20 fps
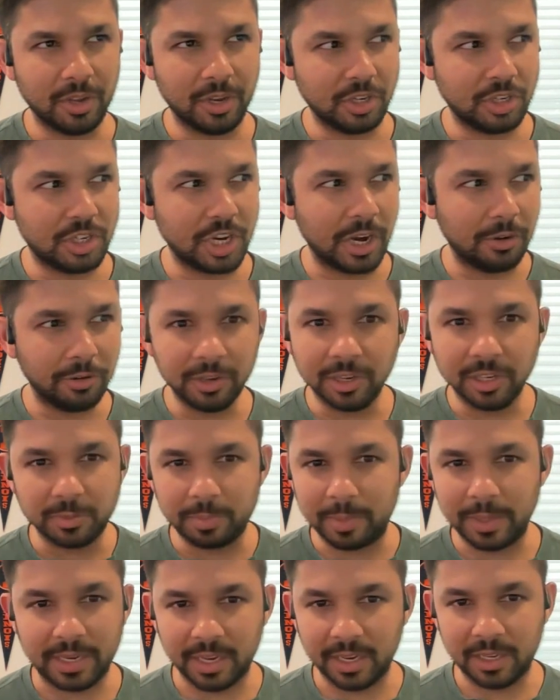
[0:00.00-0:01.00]
generally
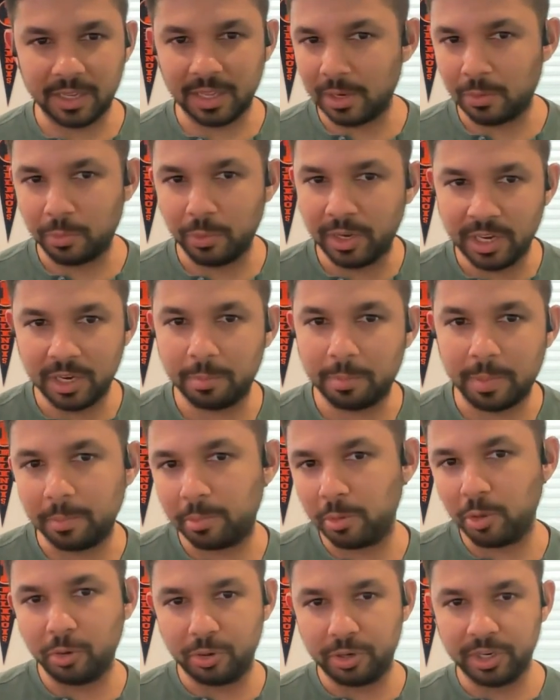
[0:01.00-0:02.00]
speaking, like we need
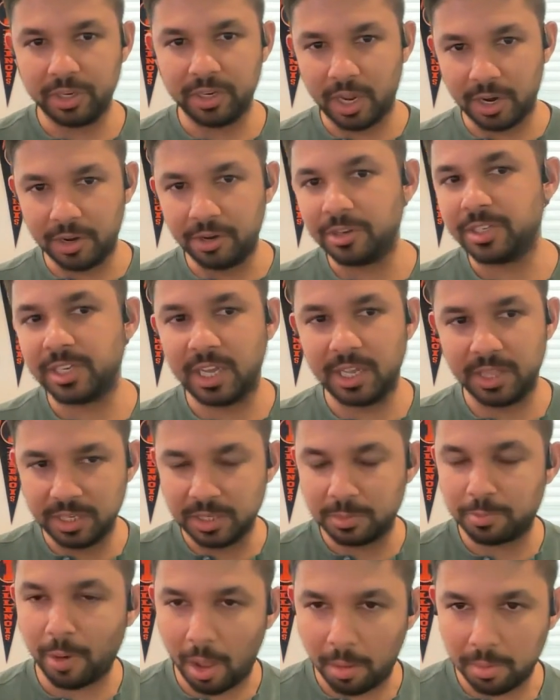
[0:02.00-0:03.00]
people who can understand
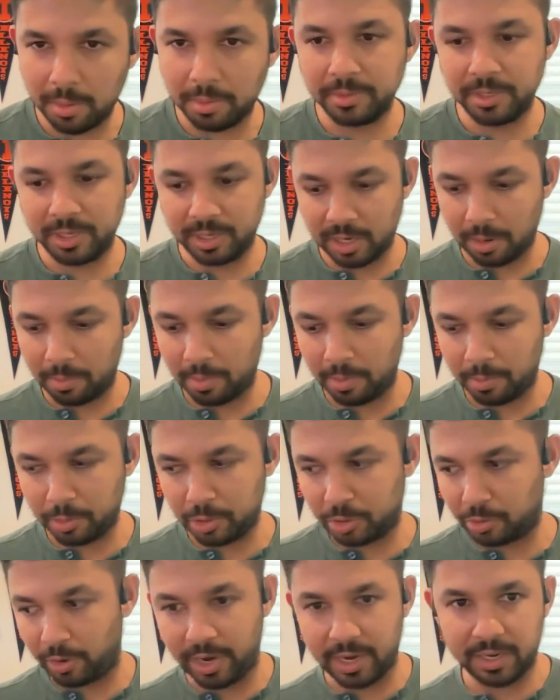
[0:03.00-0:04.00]
these problems and come up
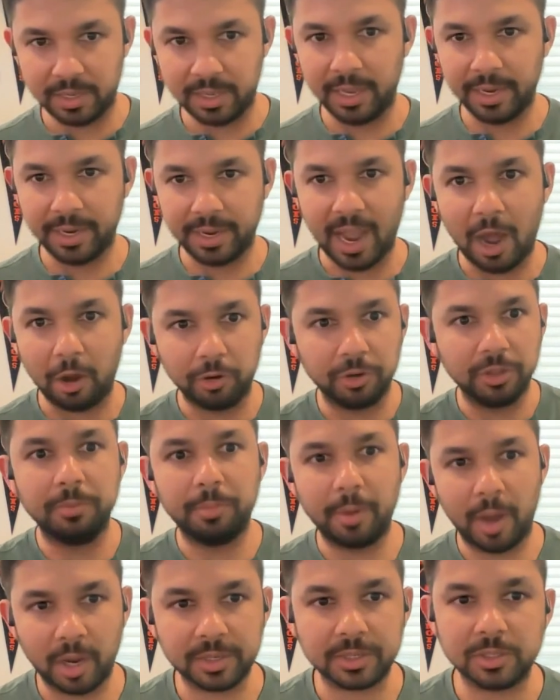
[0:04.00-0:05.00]
with great, like out of the
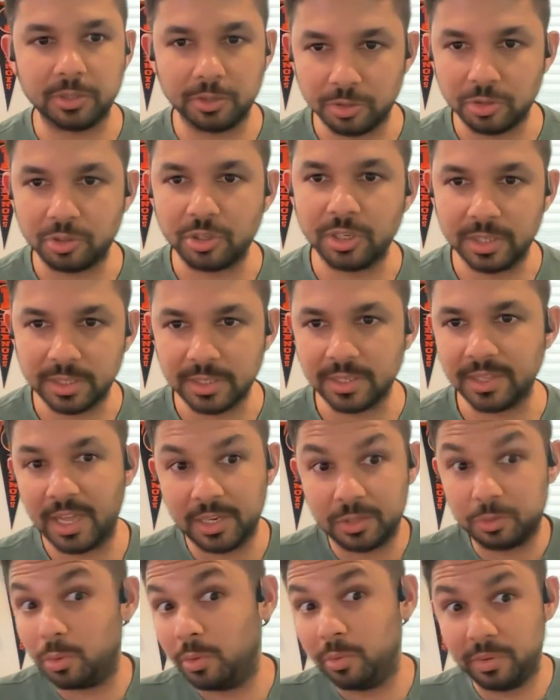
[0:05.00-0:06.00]
box solutions. And
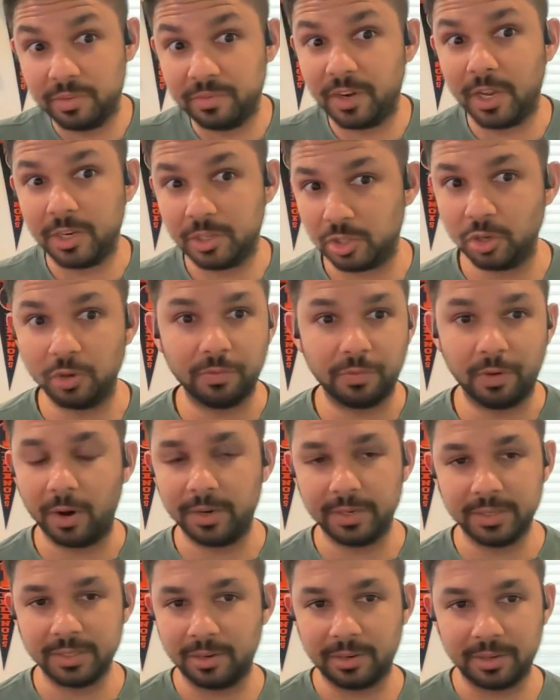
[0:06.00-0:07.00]
that's what we've done so
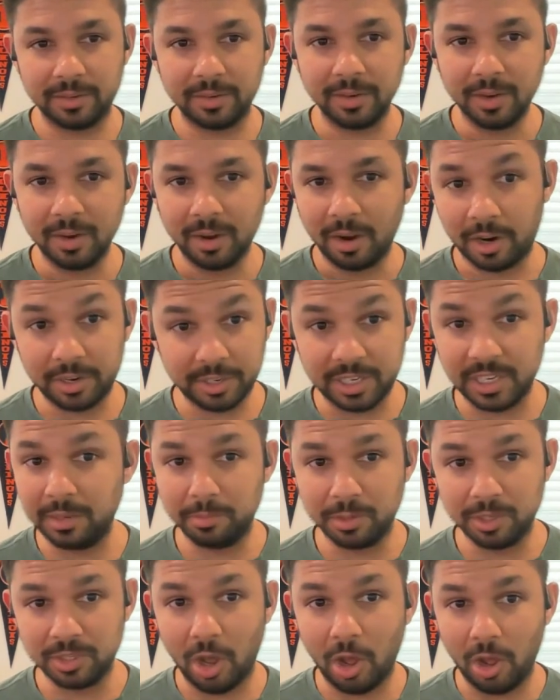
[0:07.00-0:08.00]
far is our, our team
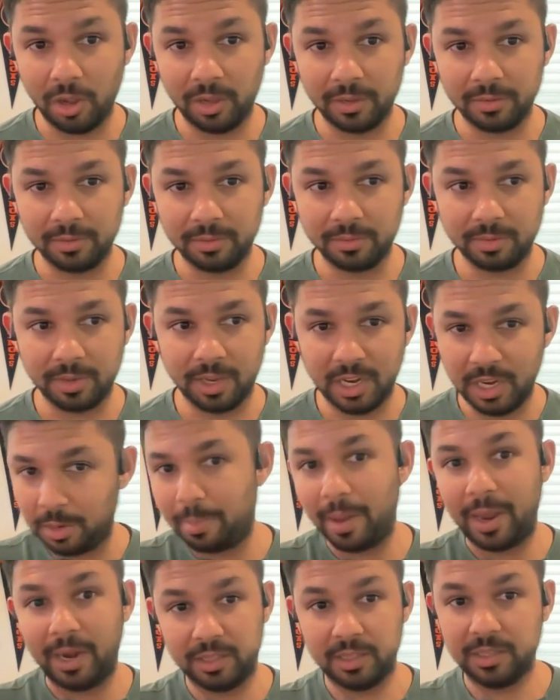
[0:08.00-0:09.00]
is all
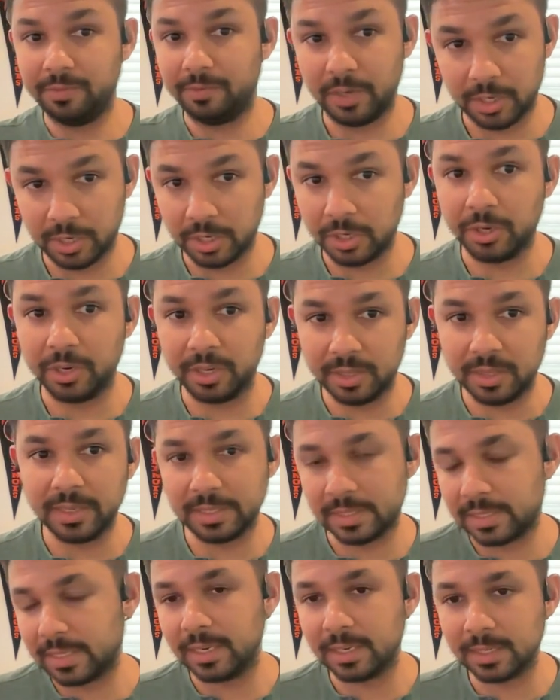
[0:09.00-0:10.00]
independently very good at
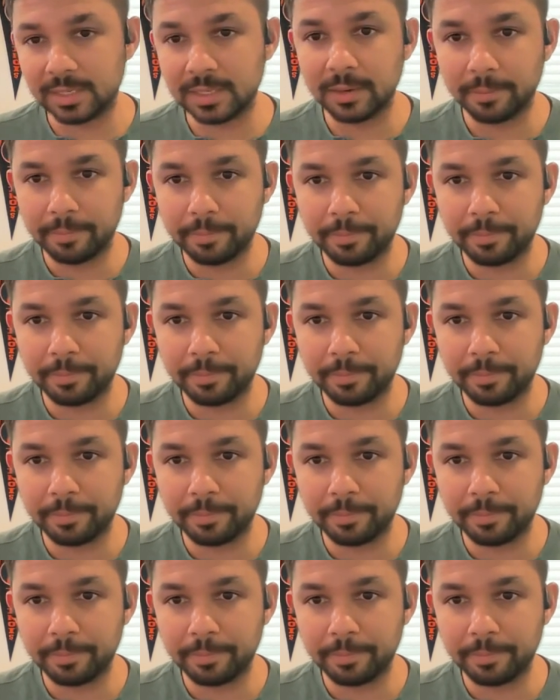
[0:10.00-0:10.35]
these things.